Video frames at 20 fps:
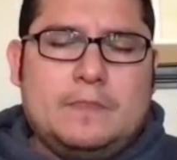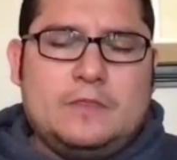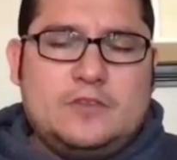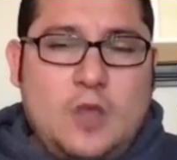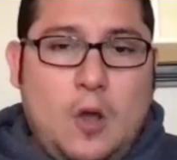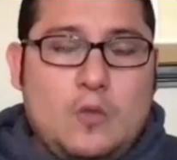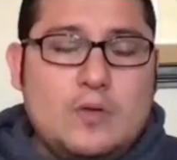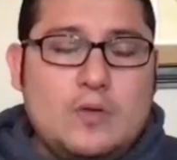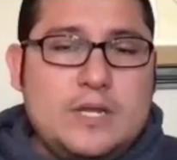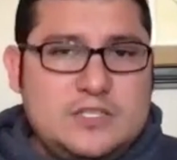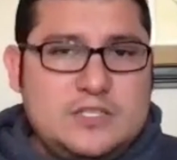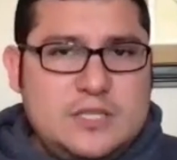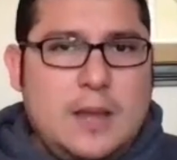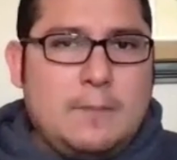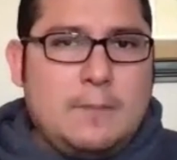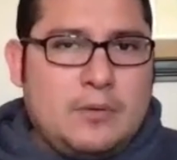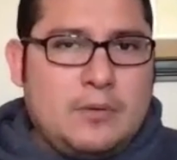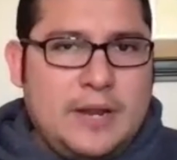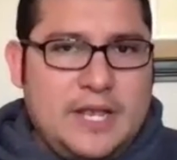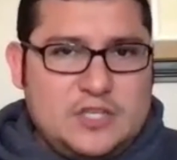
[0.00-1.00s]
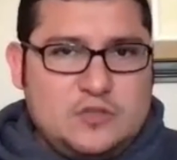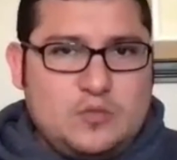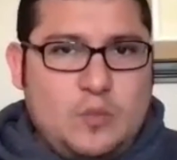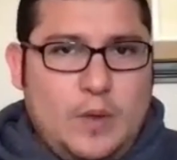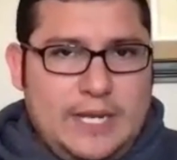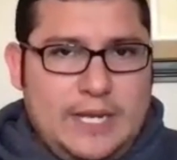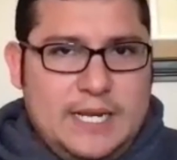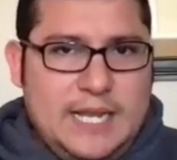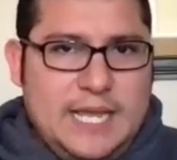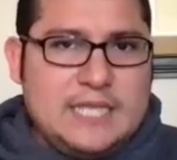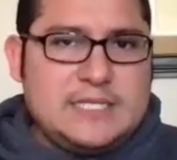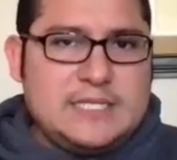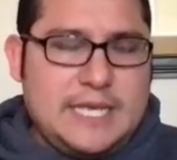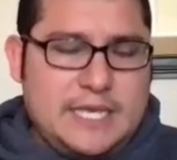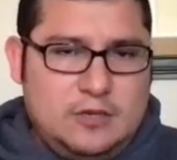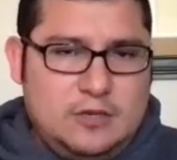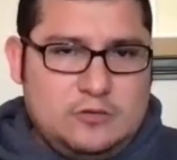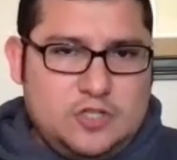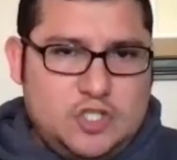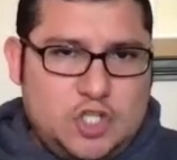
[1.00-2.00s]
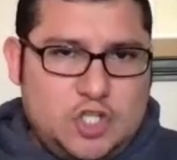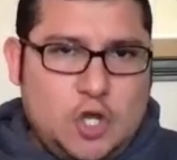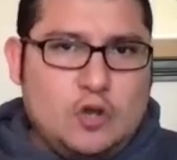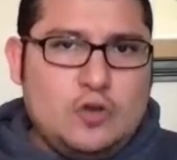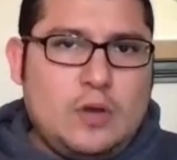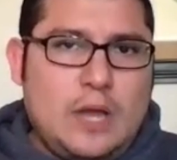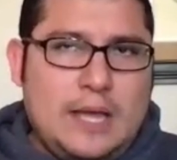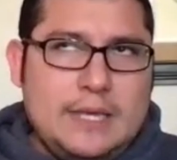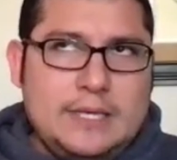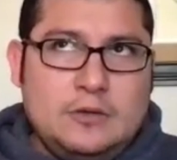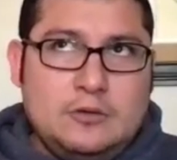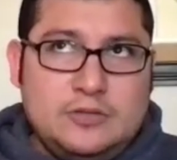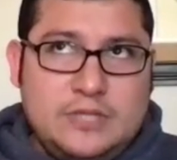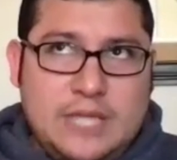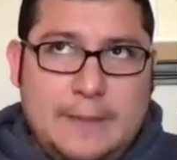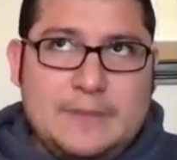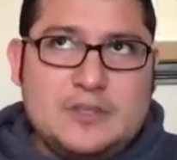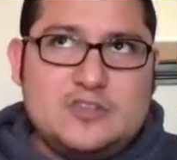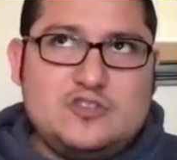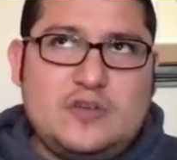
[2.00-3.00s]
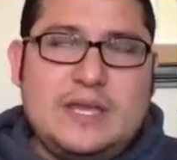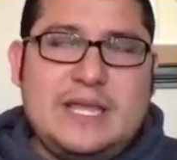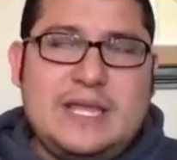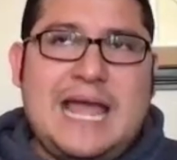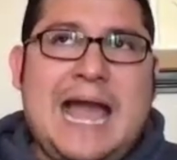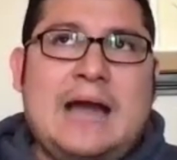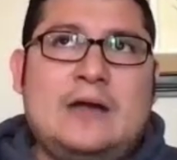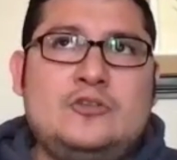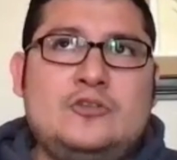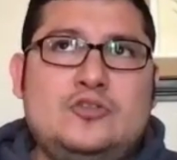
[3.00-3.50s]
Tony's number is what it is. Like he'll demonstrate how